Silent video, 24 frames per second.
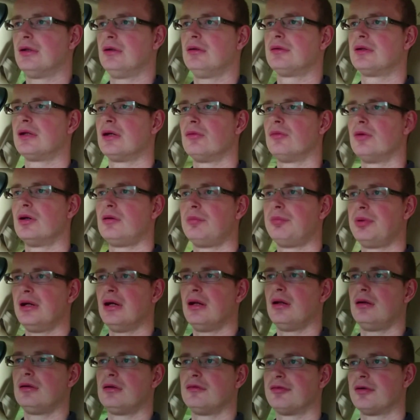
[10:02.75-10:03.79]
so there will be
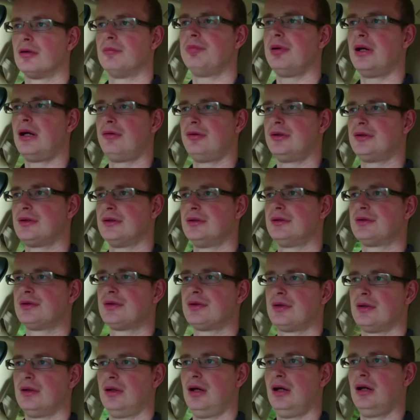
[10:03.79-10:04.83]
a lot of
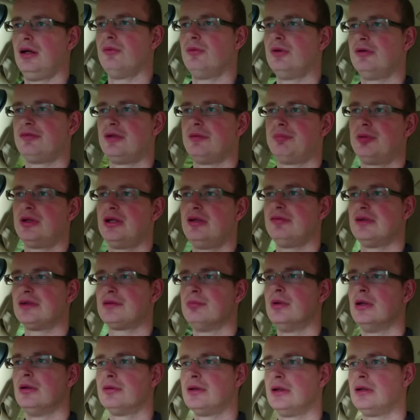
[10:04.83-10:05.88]
comparisons with the previous
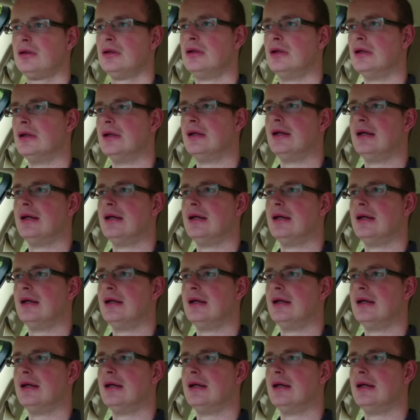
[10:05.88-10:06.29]
model.